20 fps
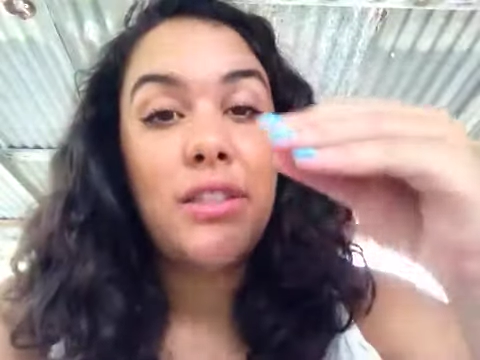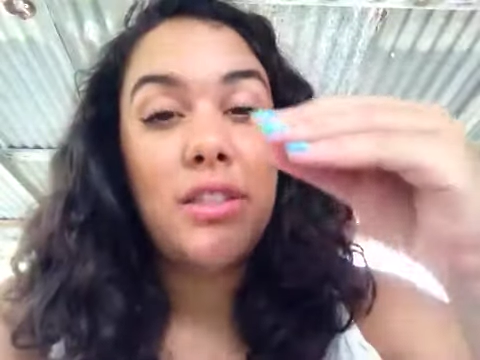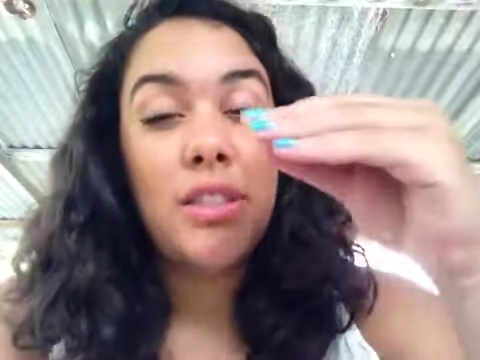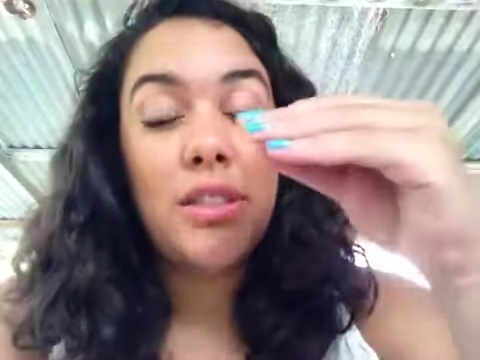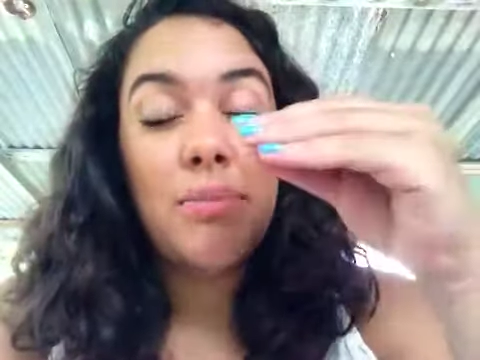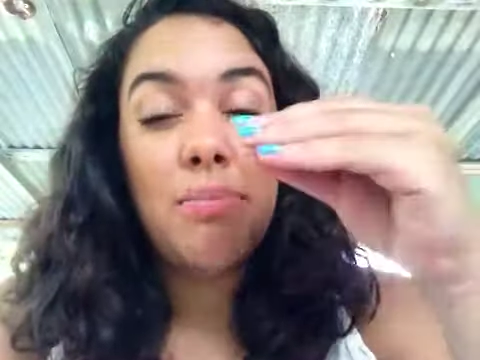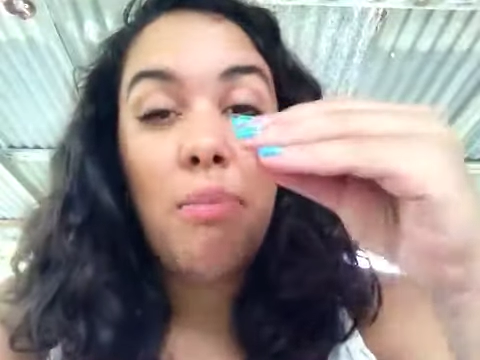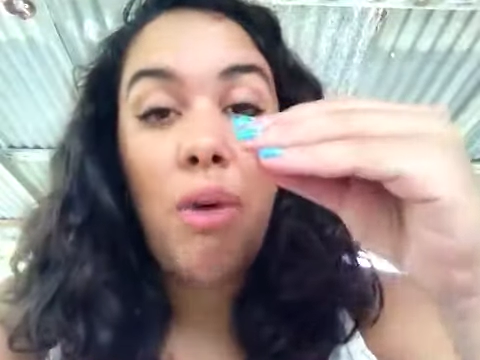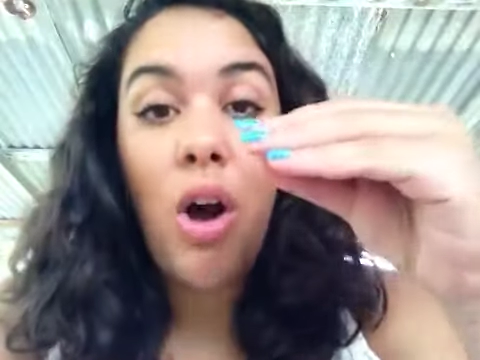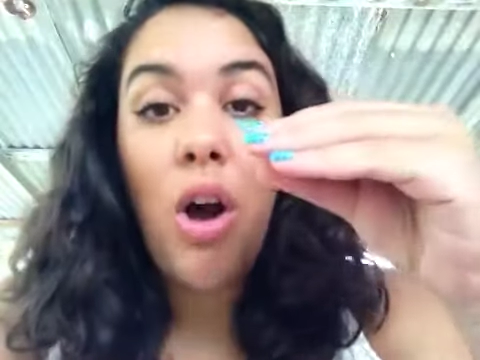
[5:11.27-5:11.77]

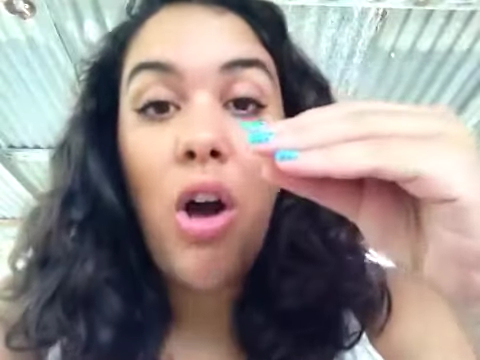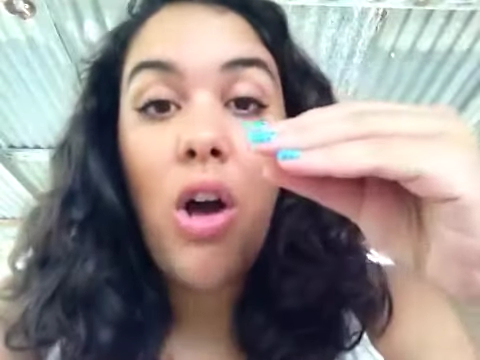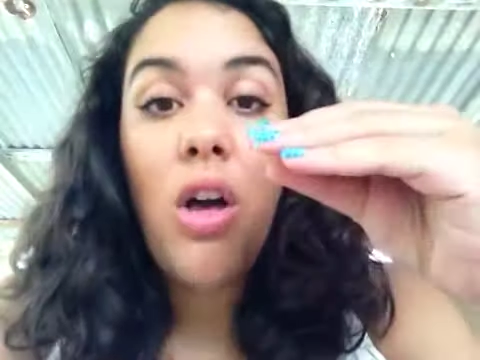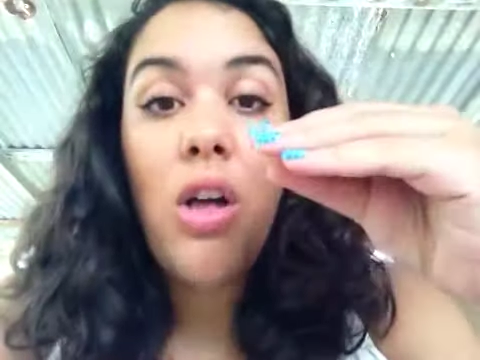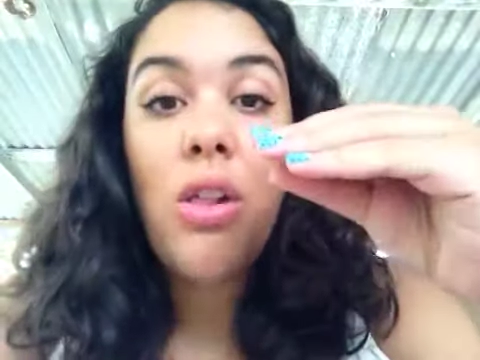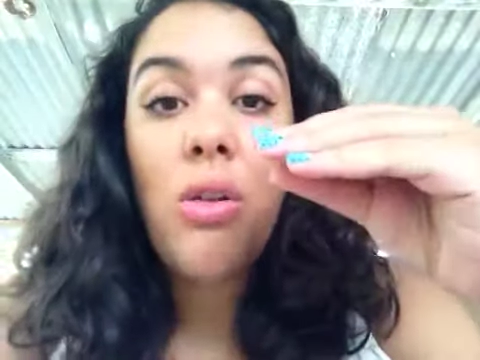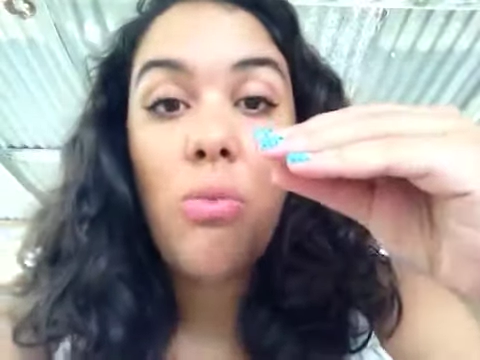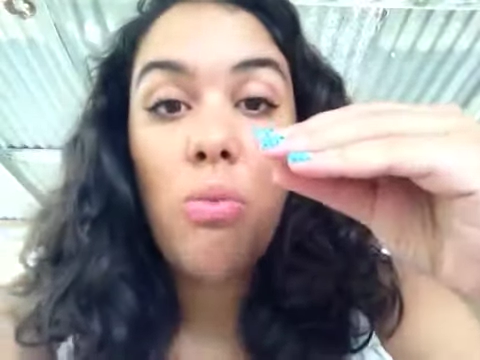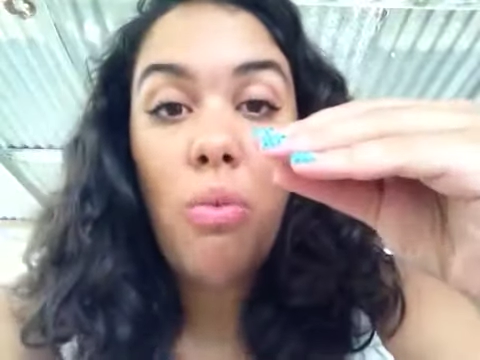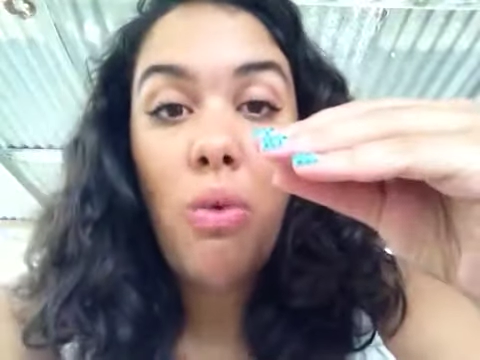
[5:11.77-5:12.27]

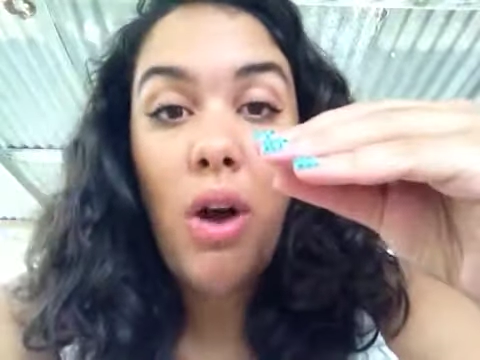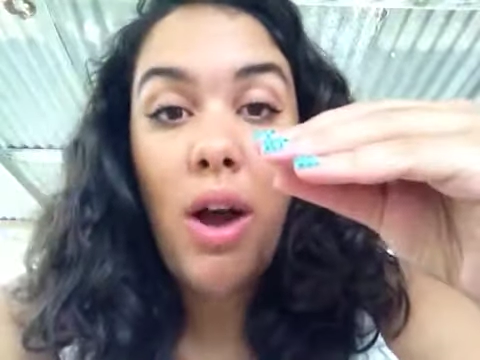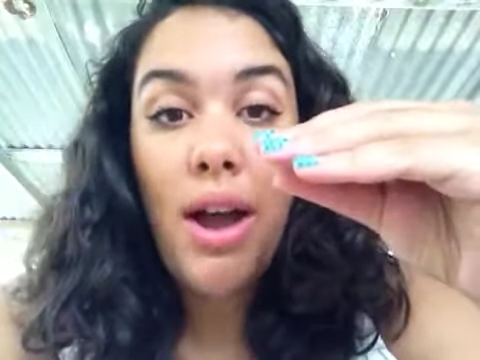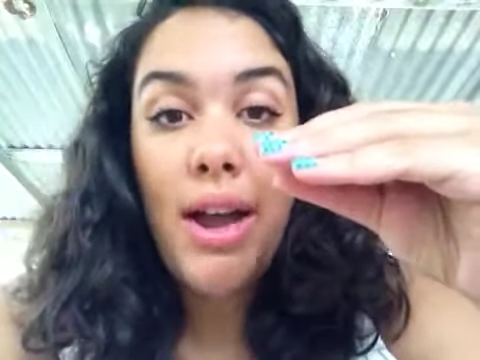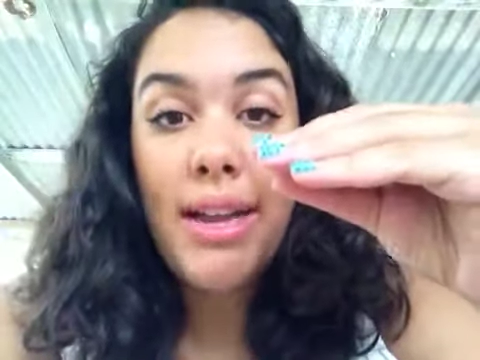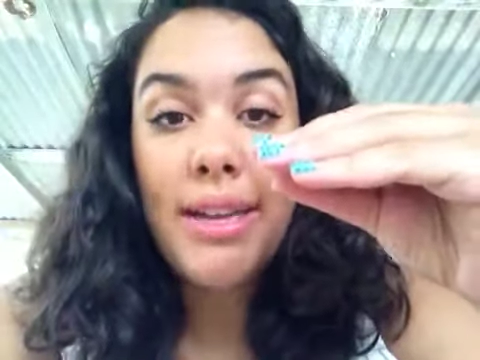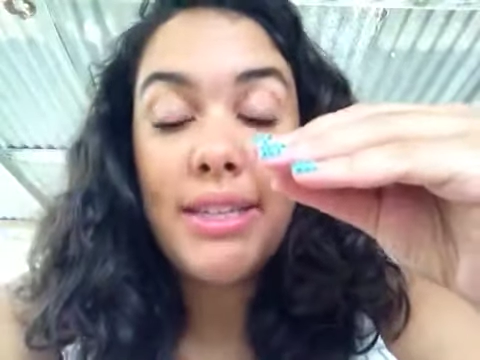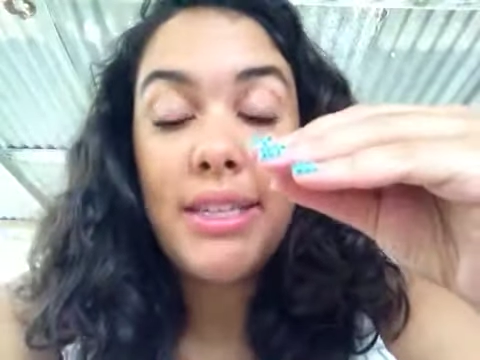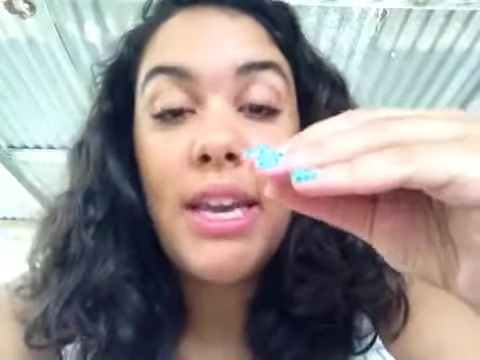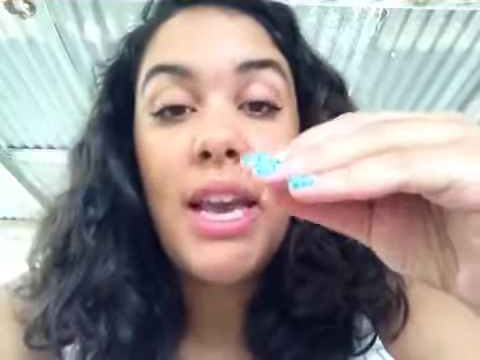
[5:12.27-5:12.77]
small
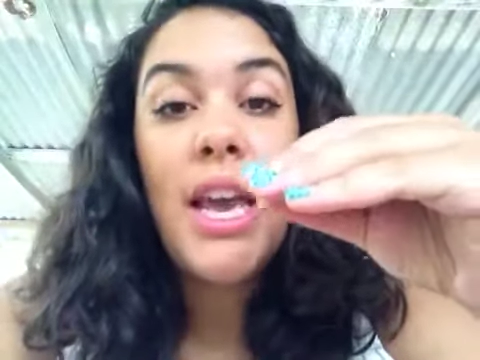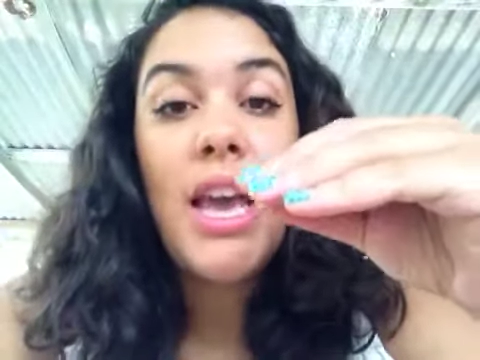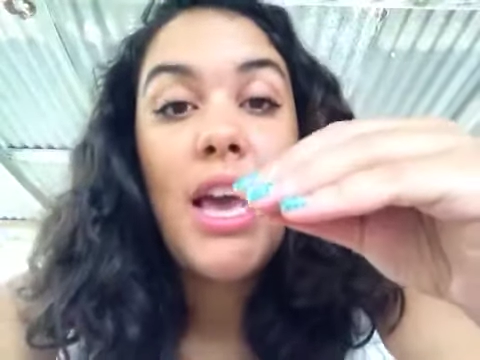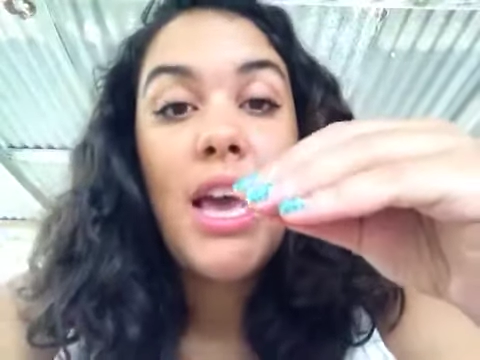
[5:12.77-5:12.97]
wand.